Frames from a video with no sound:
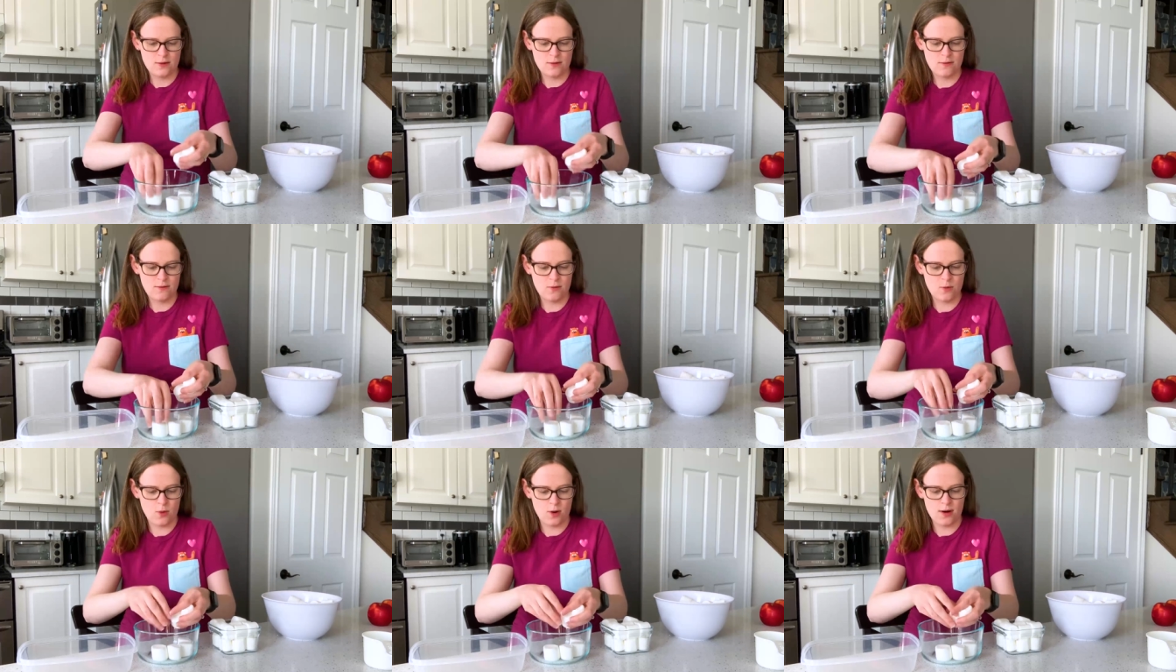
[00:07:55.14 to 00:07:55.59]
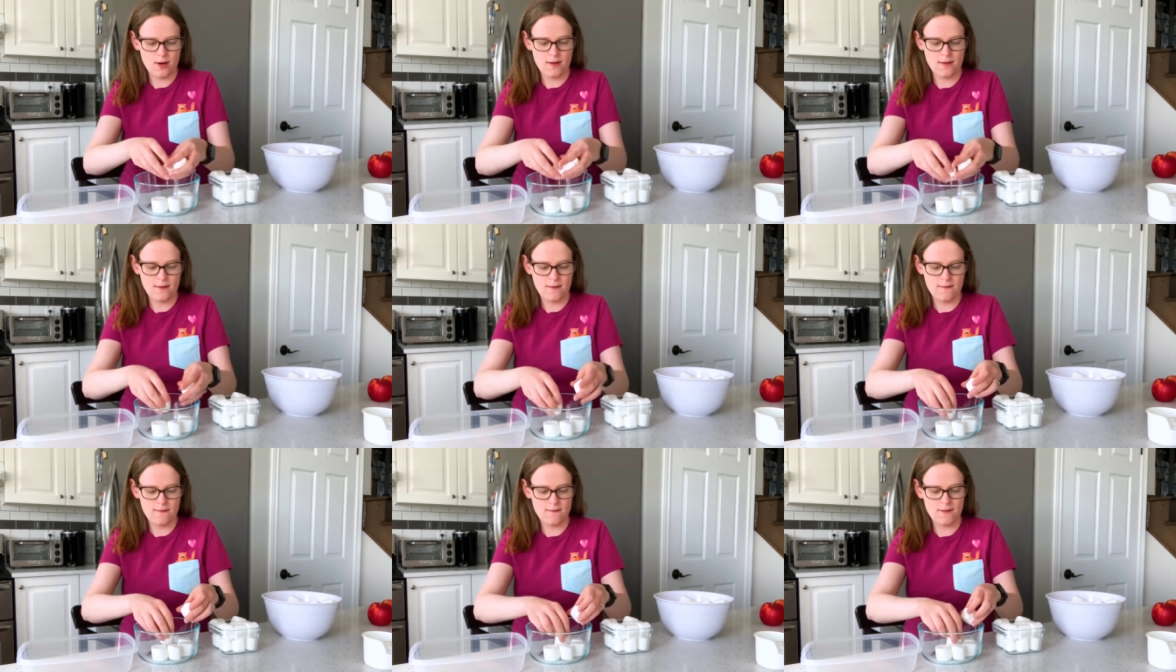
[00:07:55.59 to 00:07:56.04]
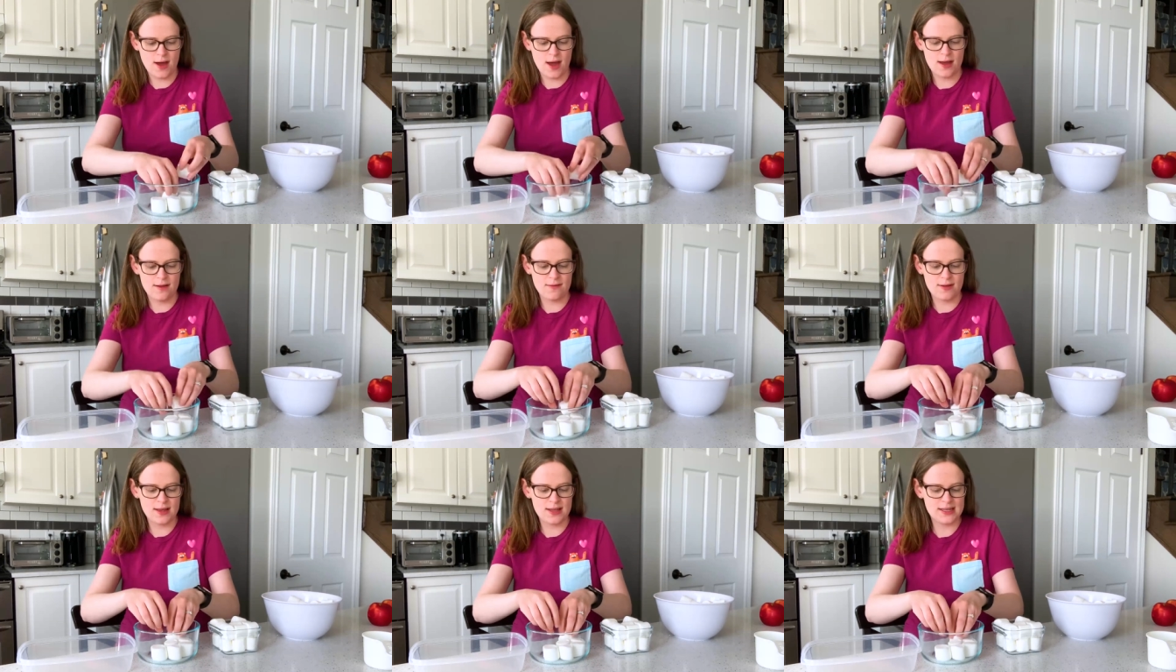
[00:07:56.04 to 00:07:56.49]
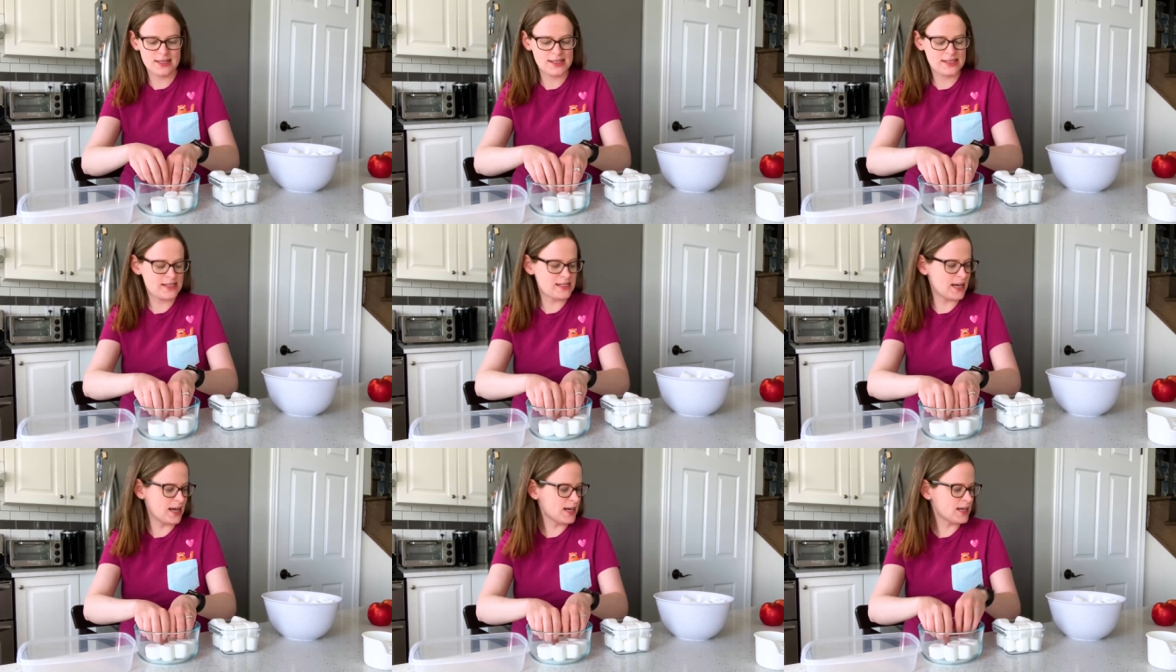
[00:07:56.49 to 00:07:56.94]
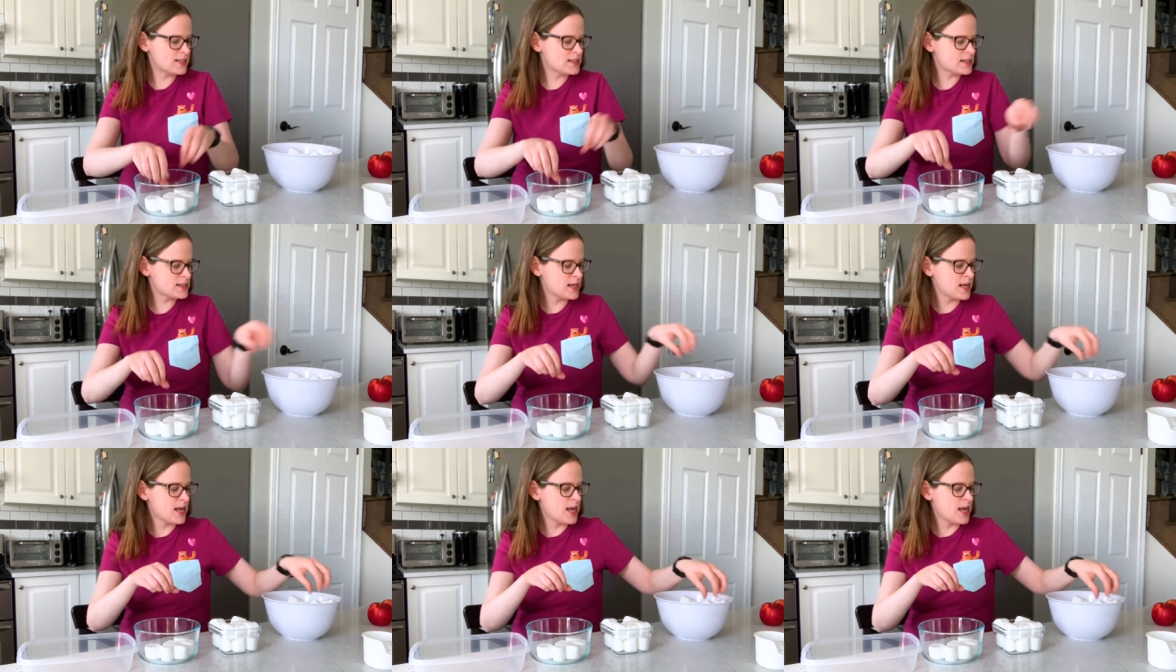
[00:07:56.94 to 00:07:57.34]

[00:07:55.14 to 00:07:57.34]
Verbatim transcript: four, five, six.